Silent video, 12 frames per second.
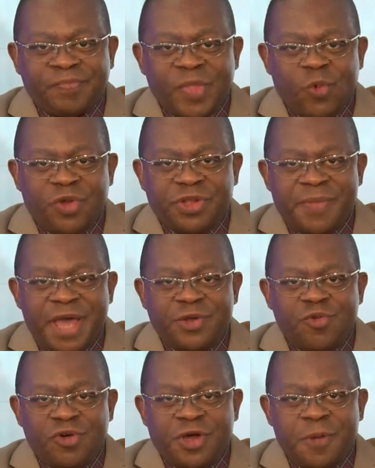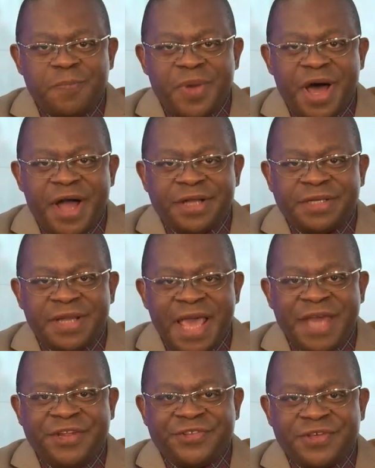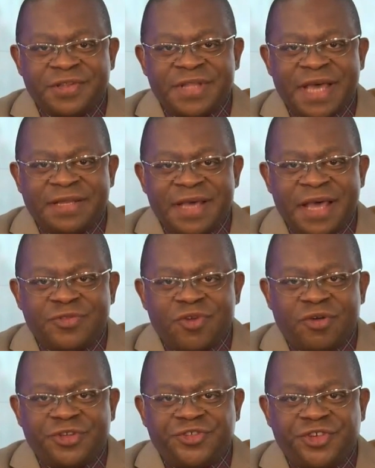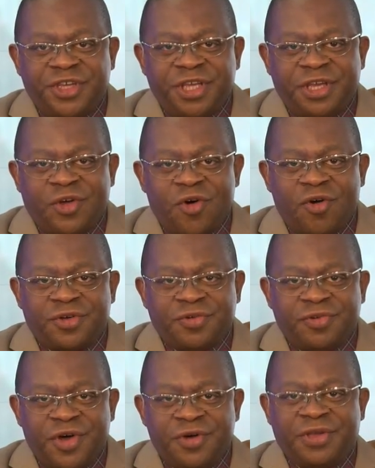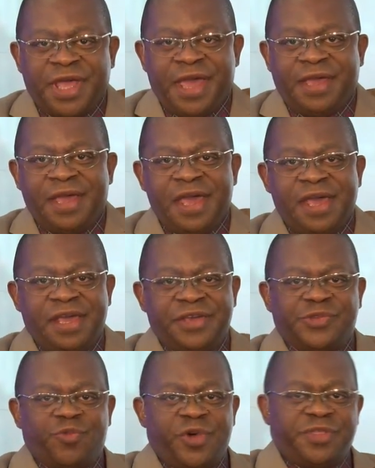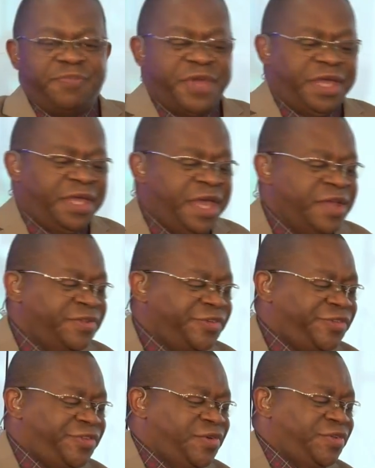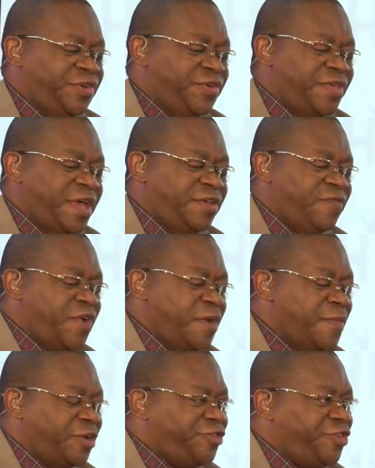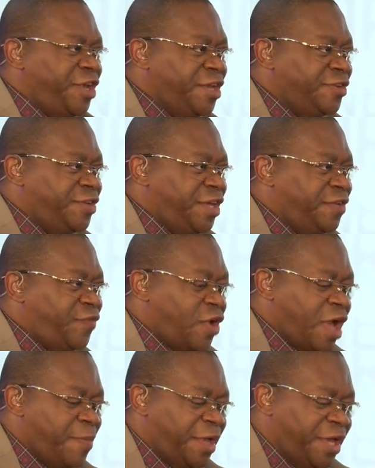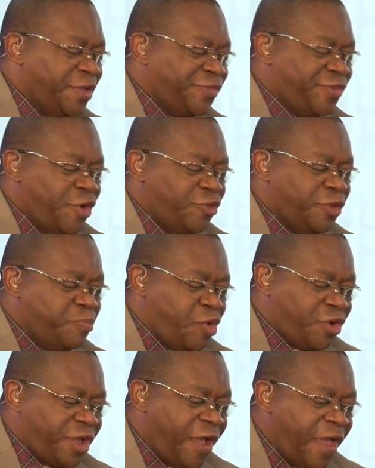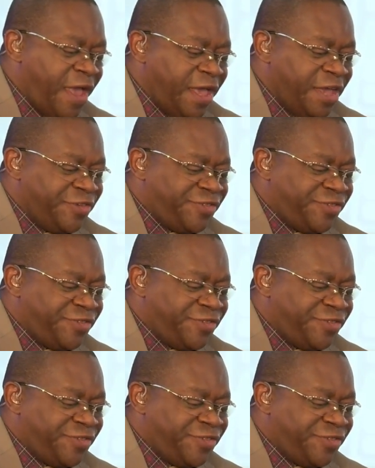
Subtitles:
Well, the man who compiled and edited that anthology, Ikogu Oke, is with me in the studio. Thank you very much indeed for coming in. So the book is